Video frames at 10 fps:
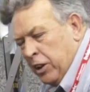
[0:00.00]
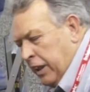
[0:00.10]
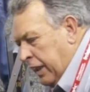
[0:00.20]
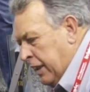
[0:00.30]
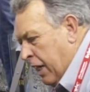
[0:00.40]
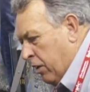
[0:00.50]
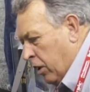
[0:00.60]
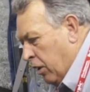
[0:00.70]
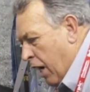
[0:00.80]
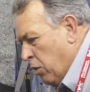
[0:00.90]
turning it
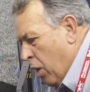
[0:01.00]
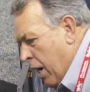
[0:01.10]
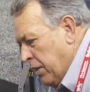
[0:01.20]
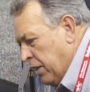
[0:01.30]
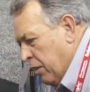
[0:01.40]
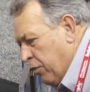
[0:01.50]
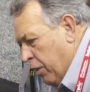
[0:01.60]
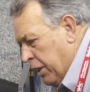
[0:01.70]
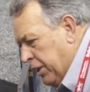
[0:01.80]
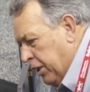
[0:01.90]
counterclockwise, and
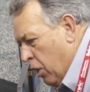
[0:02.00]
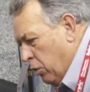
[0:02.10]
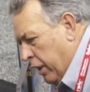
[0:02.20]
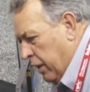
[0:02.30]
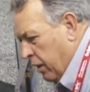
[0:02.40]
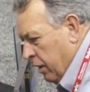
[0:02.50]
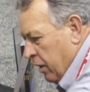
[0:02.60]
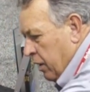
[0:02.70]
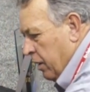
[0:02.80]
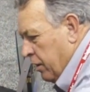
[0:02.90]
very slowly,
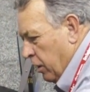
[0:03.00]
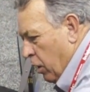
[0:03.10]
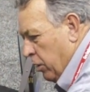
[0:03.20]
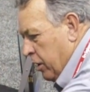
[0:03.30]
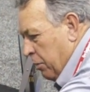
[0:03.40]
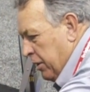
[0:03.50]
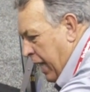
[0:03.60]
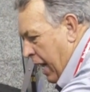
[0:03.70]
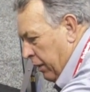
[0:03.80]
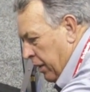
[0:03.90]
the load comes
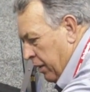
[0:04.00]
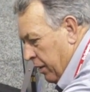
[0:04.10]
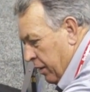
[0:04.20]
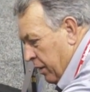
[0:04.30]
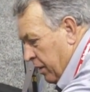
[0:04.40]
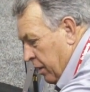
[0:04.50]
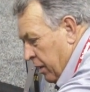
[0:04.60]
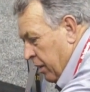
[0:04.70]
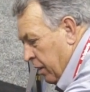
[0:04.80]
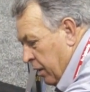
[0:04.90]
down.
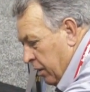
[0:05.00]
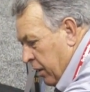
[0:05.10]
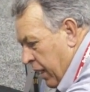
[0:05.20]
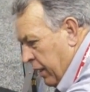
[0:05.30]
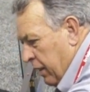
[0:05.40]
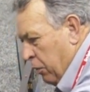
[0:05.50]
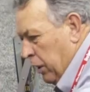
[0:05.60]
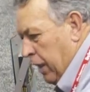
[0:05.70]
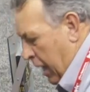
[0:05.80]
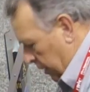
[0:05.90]
Okay, and we
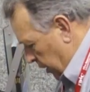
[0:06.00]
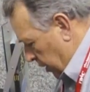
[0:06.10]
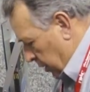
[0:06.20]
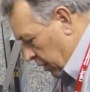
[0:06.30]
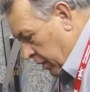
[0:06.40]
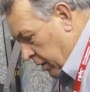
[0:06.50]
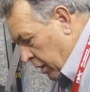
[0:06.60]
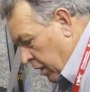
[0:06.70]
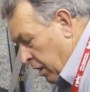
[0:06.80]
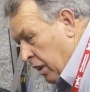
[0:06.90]
locked.
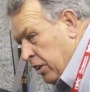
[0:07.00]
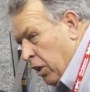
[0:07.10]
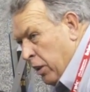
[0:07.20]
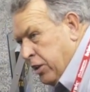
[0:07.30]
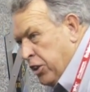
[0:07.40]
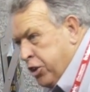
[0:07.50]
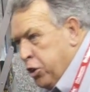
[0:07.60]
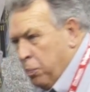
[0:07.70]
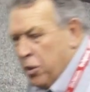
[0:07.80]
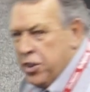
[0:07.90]
So it's a
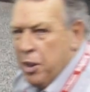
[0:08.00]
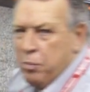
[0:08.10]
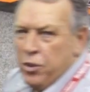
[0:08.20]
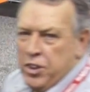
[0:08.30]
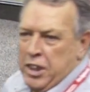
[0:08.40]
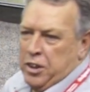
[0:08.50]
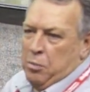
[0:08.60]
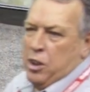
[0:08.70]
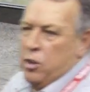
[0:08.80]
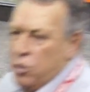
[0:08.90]
super simple system to